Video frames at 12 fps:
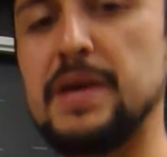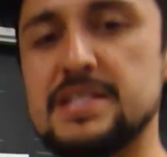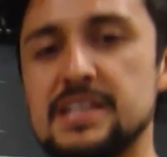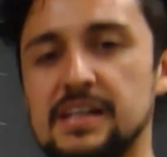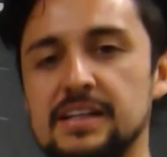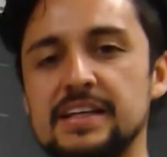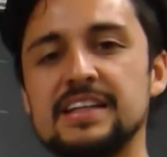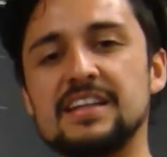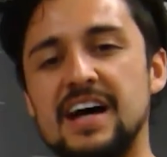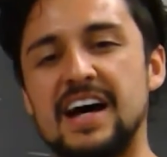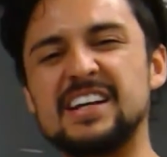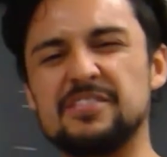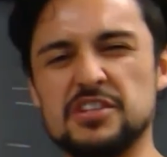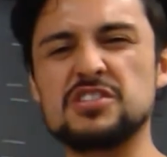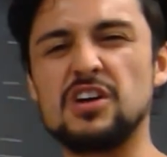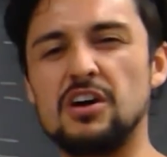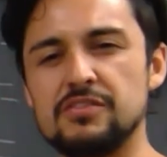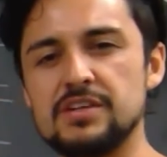basically the line of the
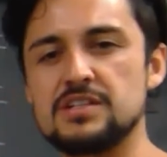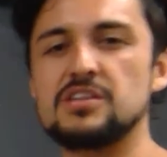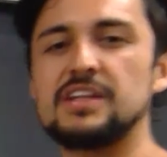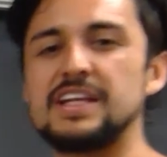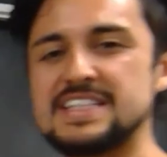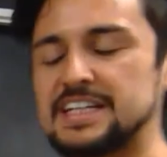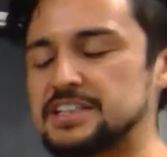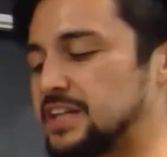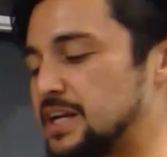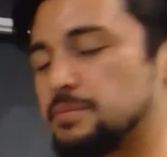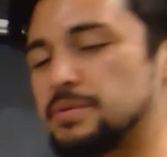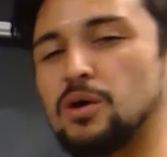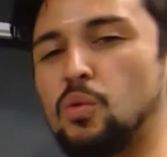solvent. So that's actually going to be a